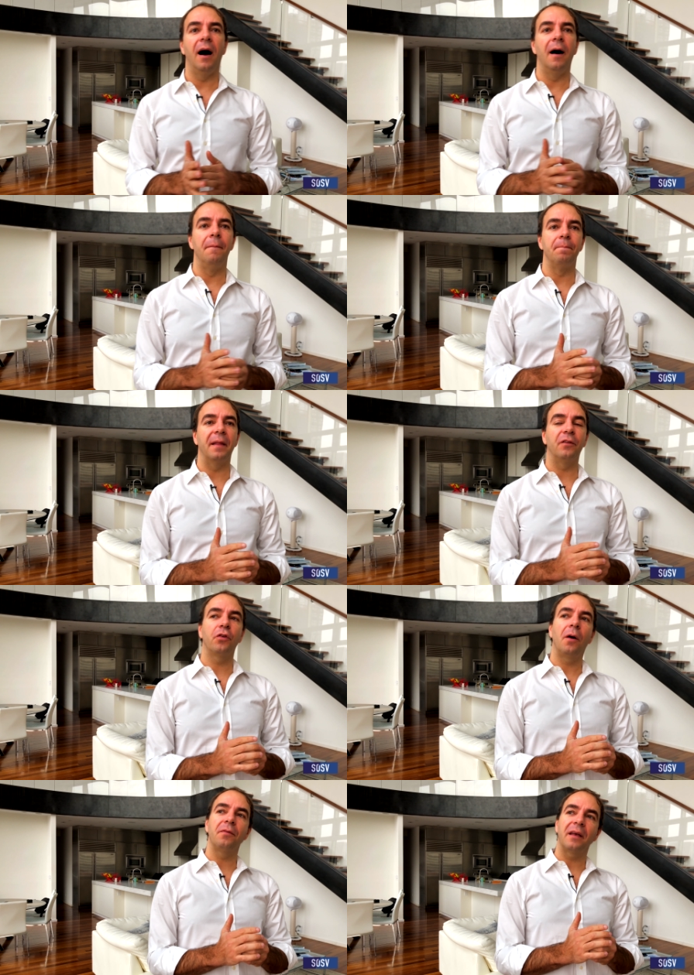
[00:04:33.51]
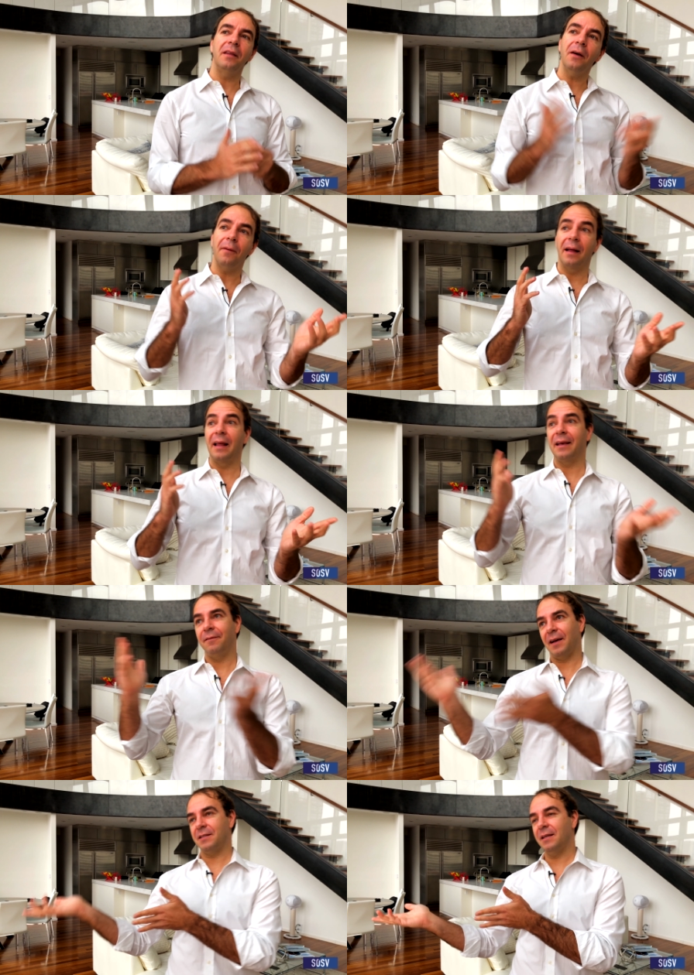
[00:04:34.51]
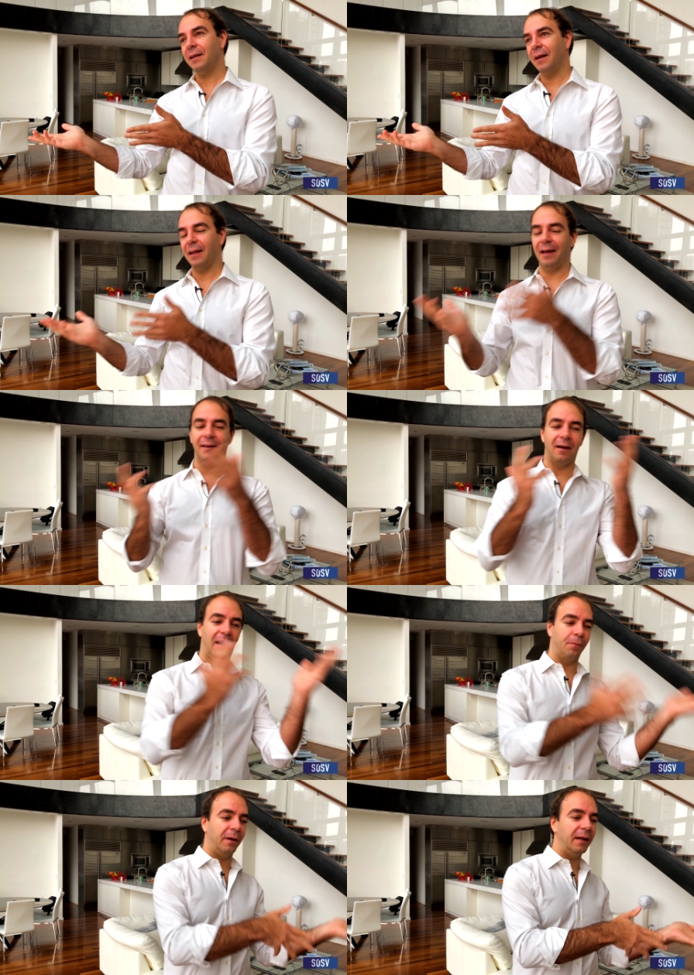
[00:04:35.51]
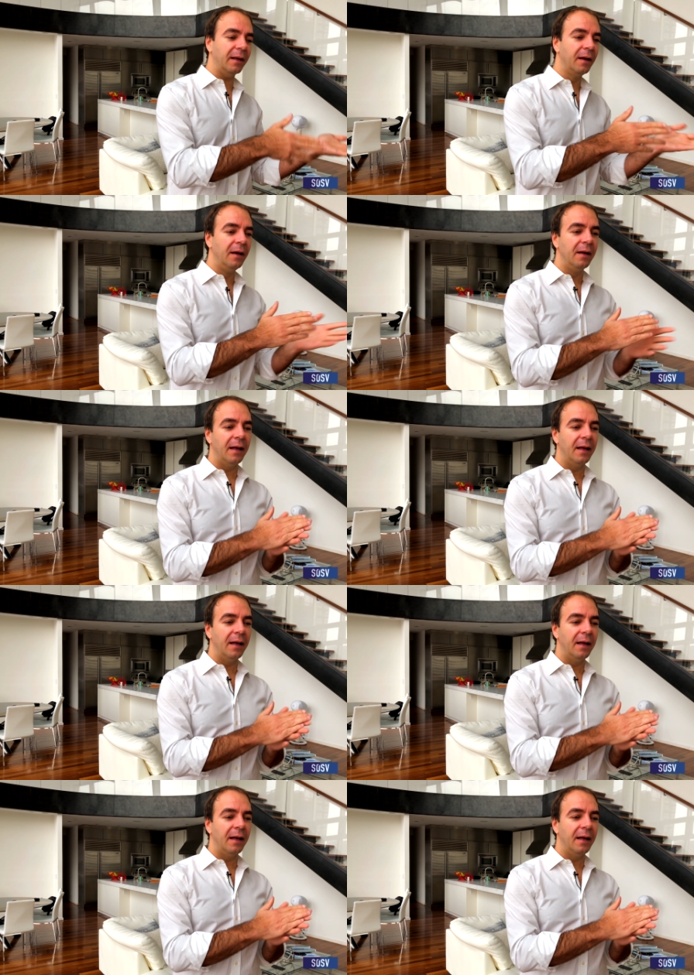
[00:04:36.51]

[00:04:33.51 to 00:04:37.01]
Um, and so I was like, you know, I like investing, I like operating.